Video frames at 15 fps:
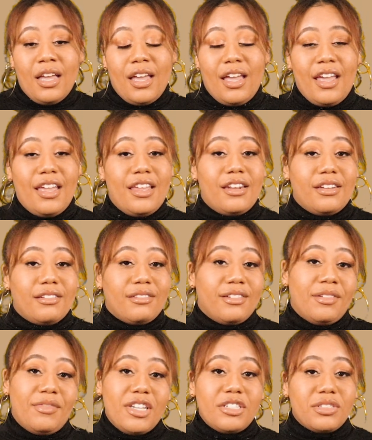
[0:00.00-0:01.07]
and
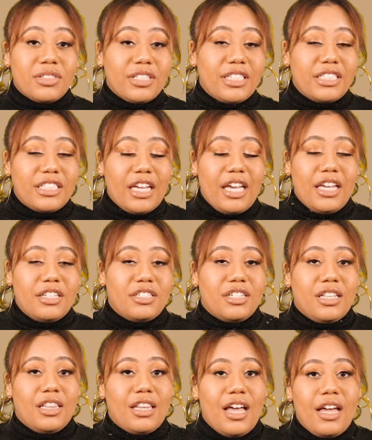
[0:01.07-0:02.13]
eventually changed
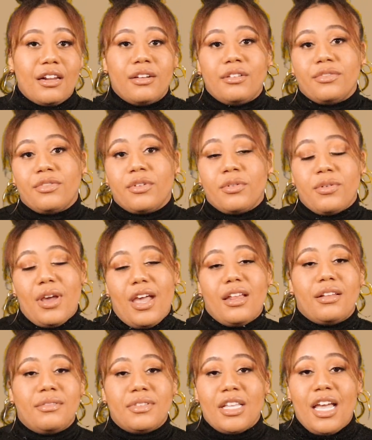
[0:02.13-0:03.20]
a lot of
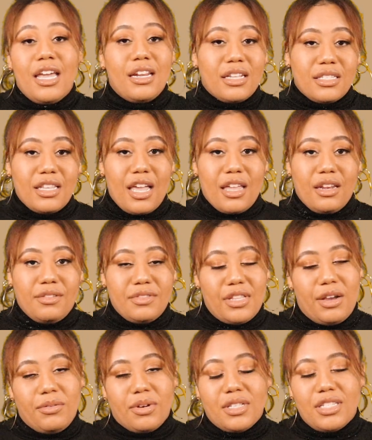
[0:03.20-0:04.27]
creatives and executives
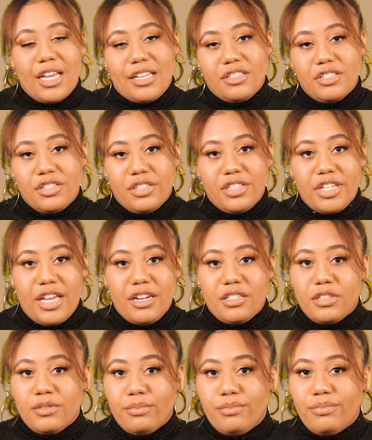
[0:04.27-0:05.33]
that were attached to
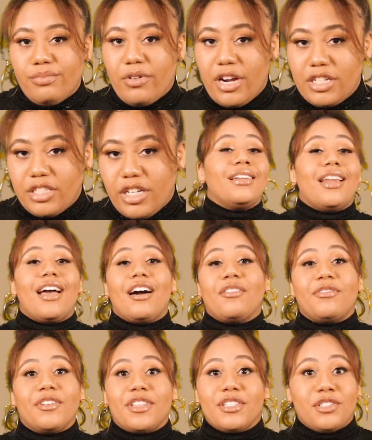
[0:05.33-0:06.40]
Janet's project. Now
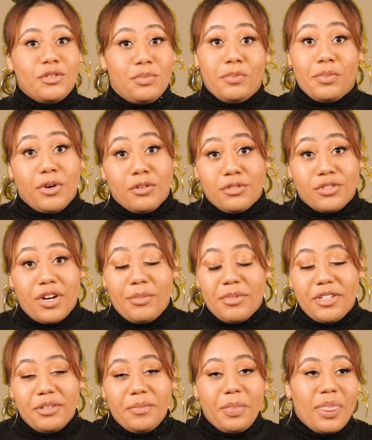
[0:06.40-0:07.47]
for the Super Bowl
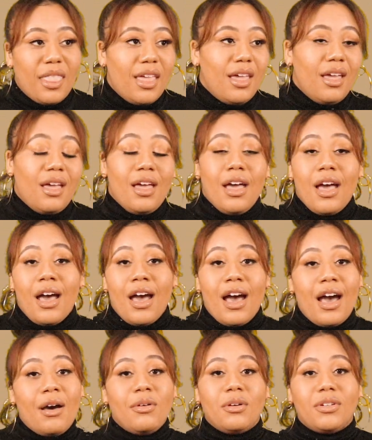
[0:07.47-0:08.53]
drama.
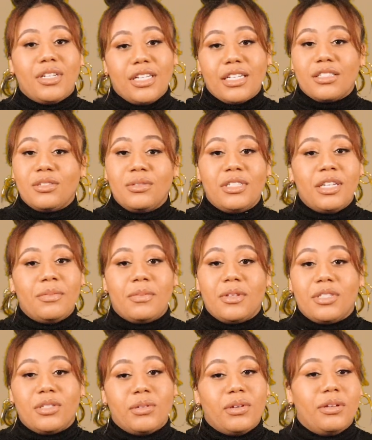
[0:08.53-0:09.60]
I won't dig too deep
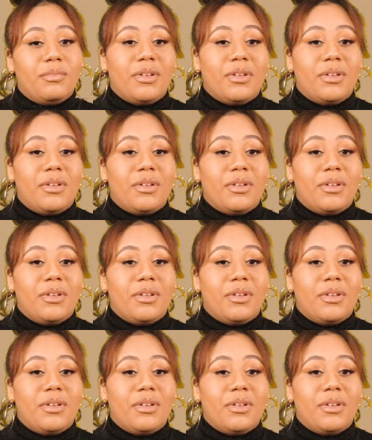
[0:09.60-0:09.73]
into it